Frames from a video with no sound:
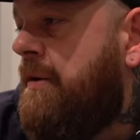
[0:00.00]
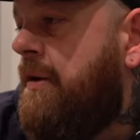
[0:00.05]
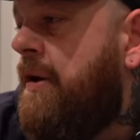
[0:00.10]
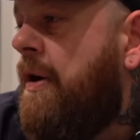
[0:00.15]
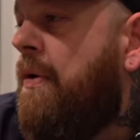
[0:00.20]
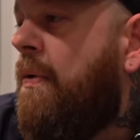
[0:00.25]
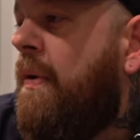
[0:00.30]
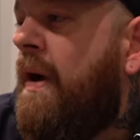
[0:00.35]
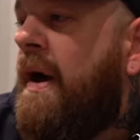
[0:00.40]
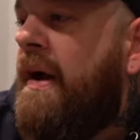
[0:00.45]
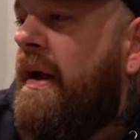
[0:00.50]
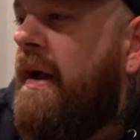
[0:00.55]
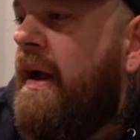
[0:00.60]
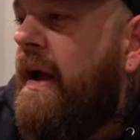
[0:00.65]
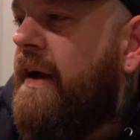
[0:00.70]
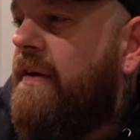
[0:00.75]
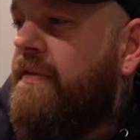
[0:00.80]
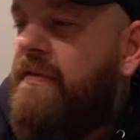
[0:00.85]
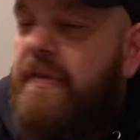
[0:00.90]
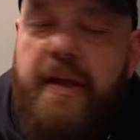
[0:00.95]
in no way
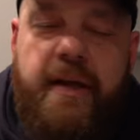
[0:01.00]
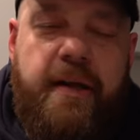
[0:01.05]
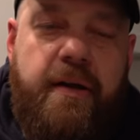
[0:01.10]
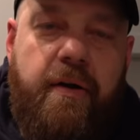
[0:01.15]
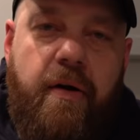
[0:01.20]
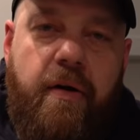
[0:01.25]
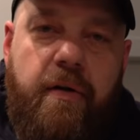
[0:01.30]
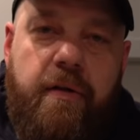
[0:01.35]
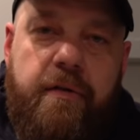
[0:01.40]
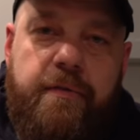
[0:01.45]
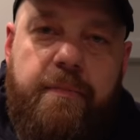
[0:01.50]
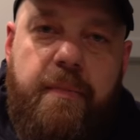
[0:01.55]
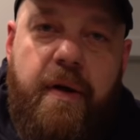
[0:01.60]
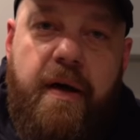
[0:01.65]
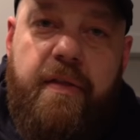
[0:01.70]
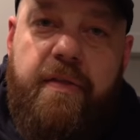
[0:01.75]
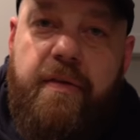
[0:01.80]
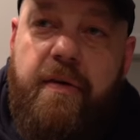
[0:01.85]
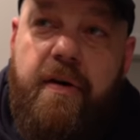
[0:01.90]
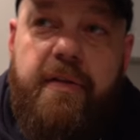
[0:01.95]
have like all of
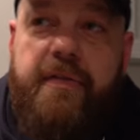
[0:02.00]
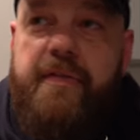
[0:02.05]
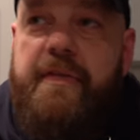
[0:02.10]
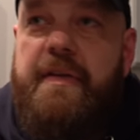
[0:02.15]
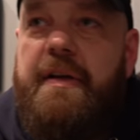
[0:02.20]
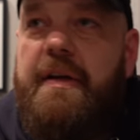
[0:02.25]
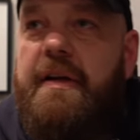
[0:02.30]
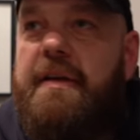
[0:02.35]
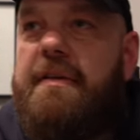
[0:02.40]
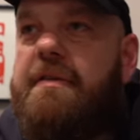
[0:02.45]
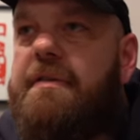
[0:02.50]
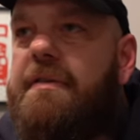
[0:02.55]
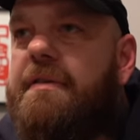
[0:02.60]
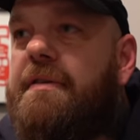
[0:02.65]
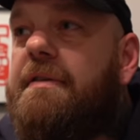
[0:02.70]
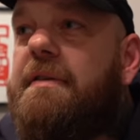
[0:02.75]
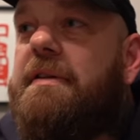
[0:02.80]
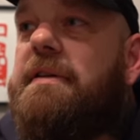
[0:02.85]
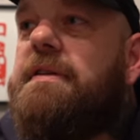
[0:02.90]
my thoughts together on